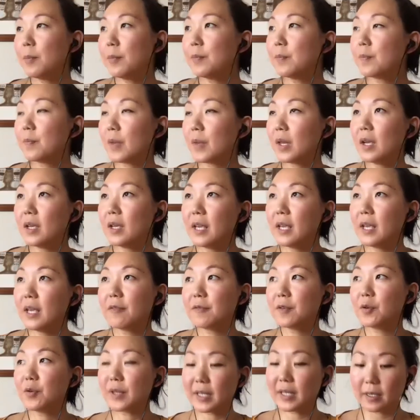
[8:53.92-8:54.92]
yeah, a few
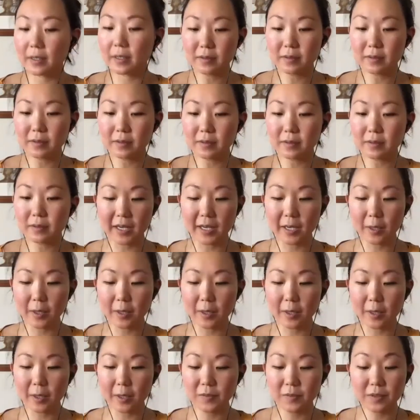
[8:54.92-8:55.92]
things.
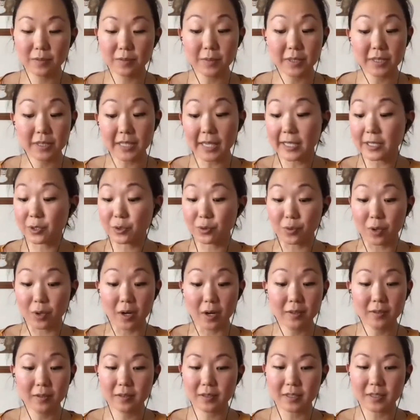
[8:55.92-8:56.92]
Stay
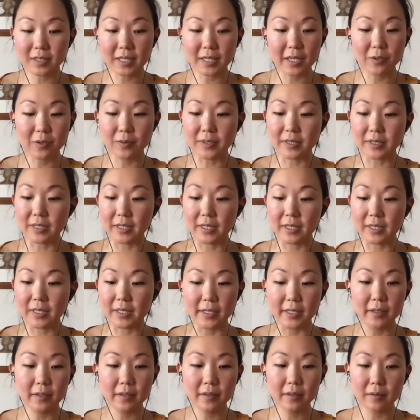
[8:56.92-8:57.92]
strong, stay
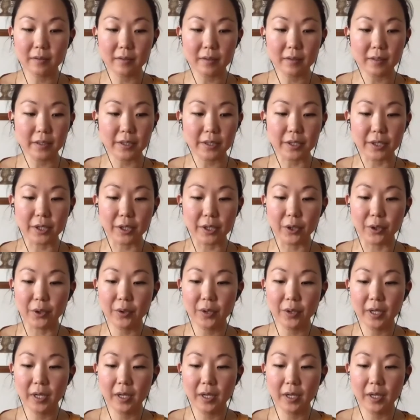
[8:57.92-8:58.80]
resilient, you know.